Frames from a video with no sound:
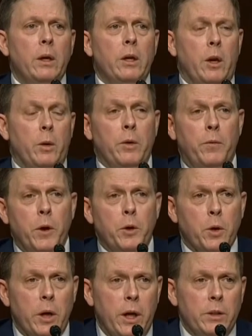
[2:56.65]
You know, in the
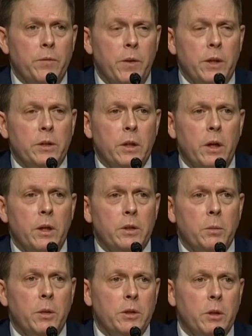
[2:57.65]
future, I guess if that's
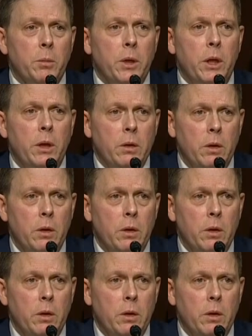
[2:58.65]
something that's going to be,